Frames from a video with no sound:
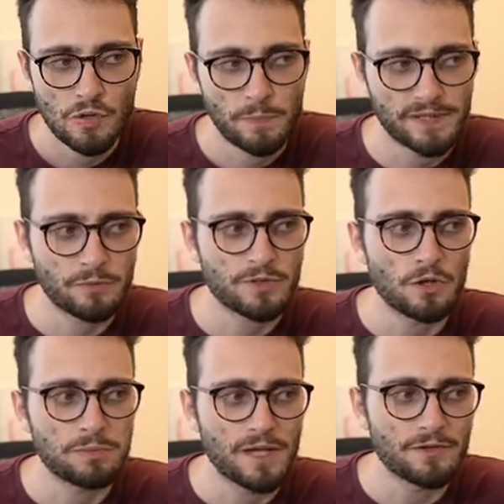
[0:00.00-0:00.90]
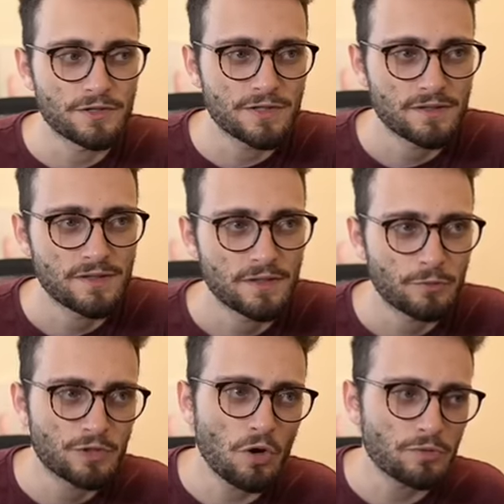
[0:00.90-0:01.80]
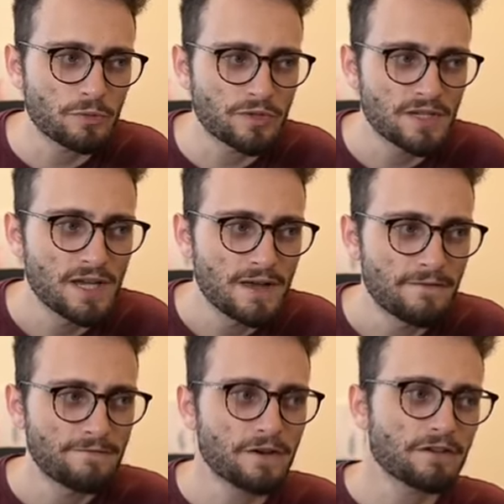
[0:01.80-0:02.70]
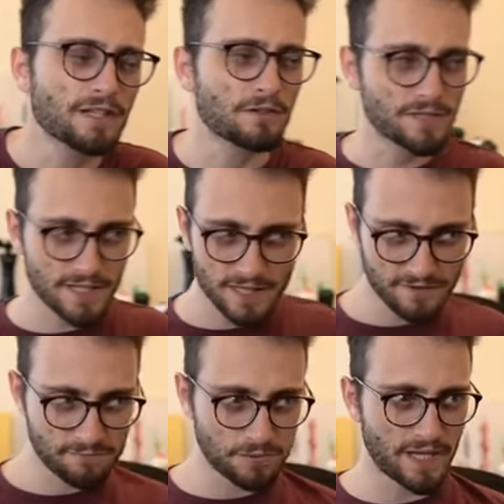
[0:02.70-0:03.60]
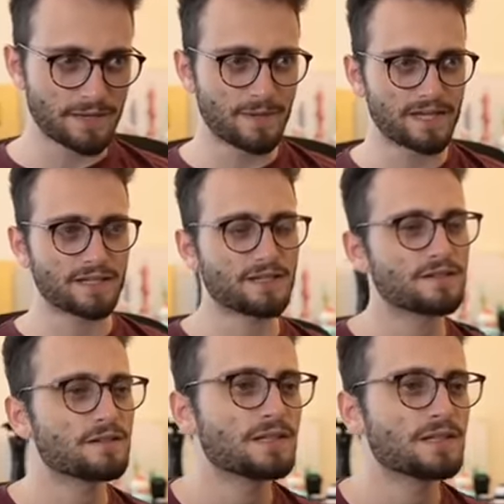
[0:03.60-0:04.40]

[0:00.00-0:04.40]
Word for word: But there was no blunders. There was no, there was very little sense of plan making.